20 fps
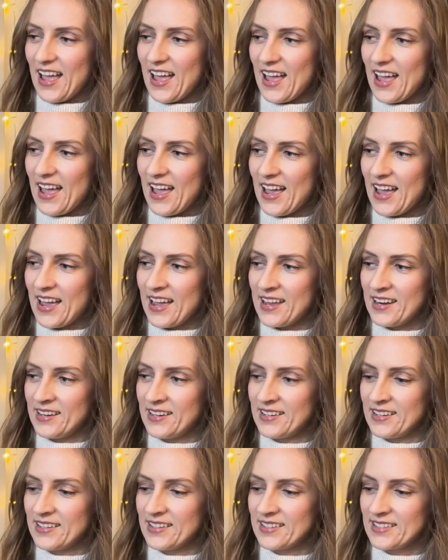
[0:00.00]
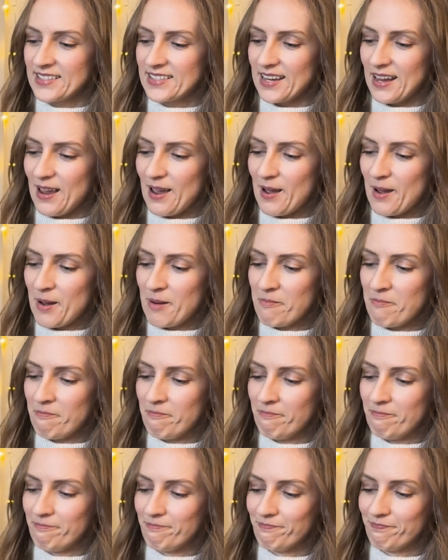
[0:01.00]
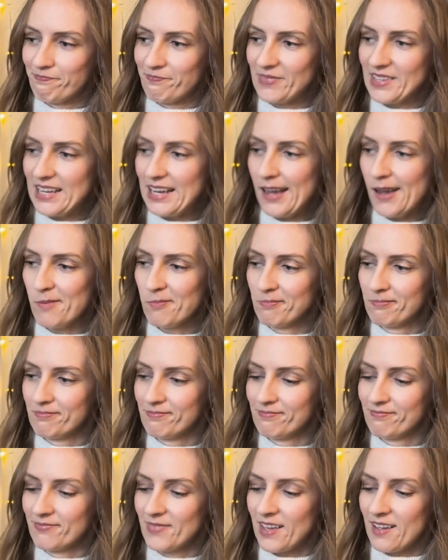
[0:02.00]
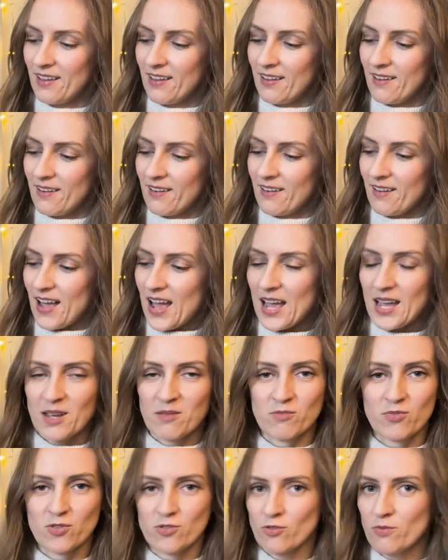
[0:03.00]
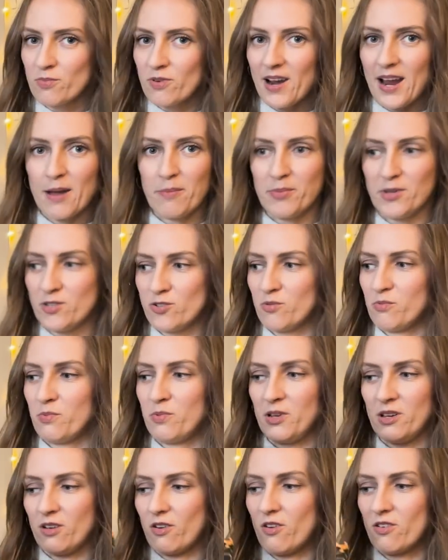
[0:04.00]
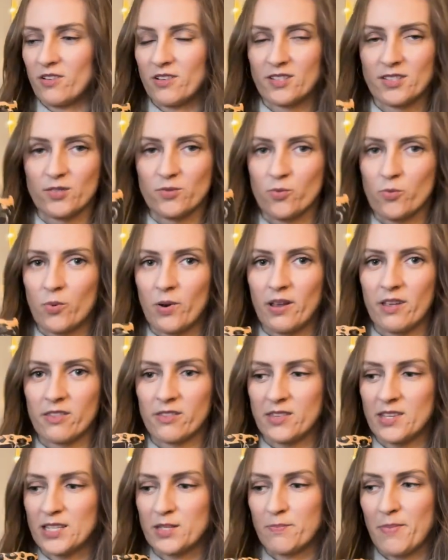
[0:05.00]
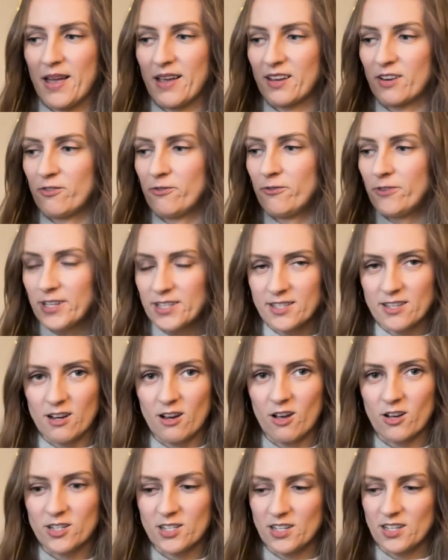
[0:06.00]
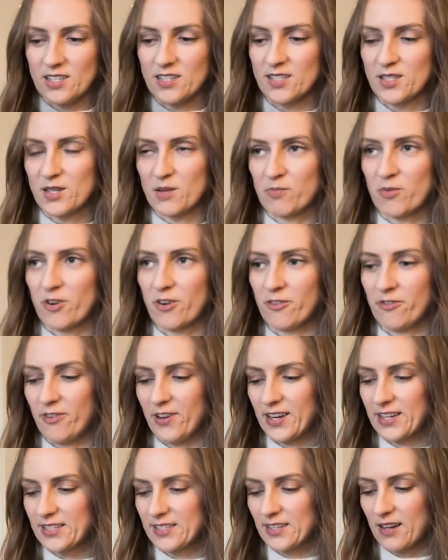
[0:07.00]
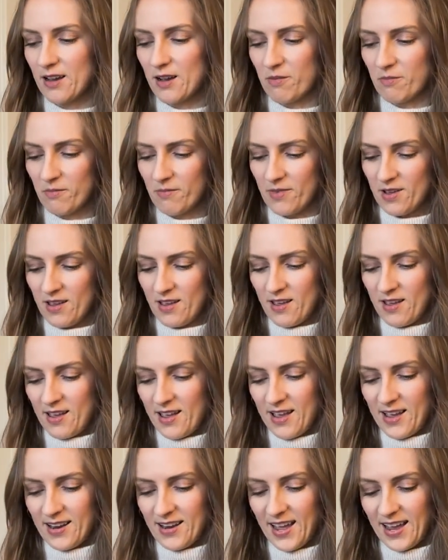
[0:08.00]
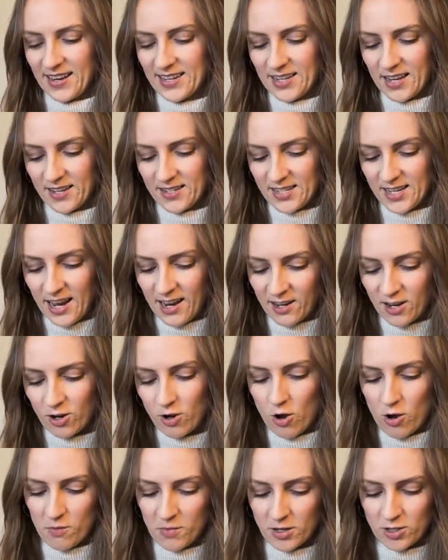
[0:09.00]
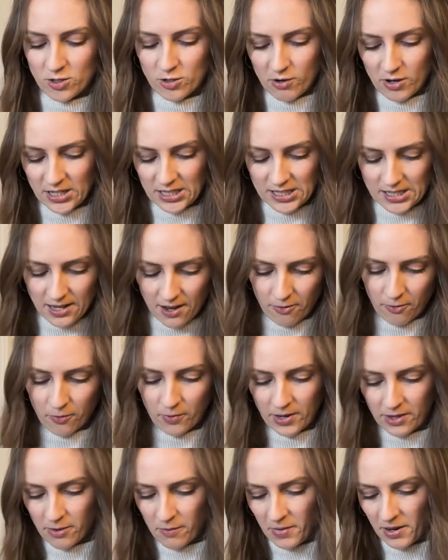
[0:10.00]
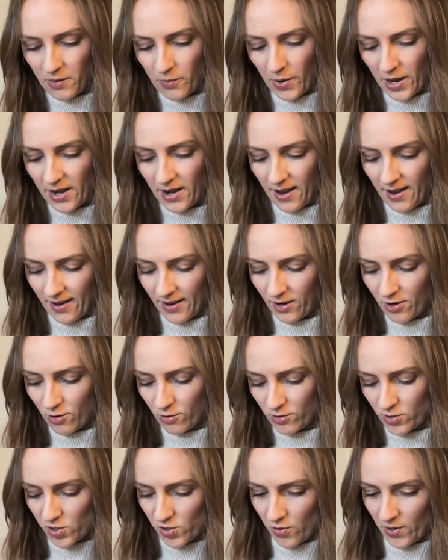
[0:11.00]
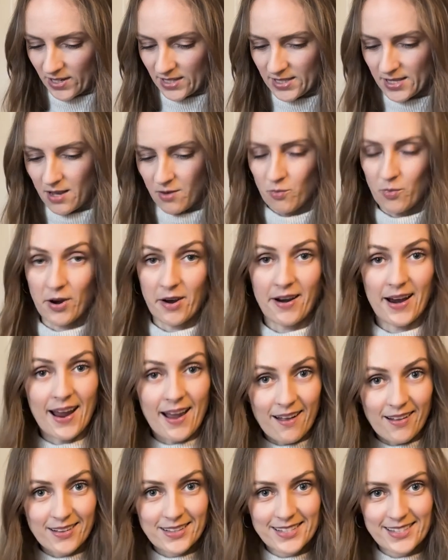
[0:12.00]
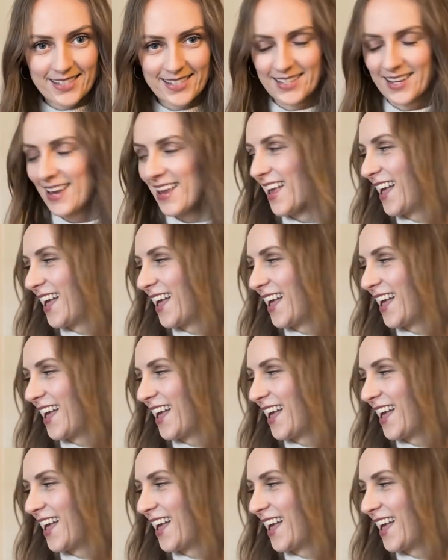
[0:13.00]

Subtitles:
And yeah, I am super happy, to be honest, with this bag. It fits a lot. It is the perfect like taking all my sewing stuff with me when I go sewing somewhere else.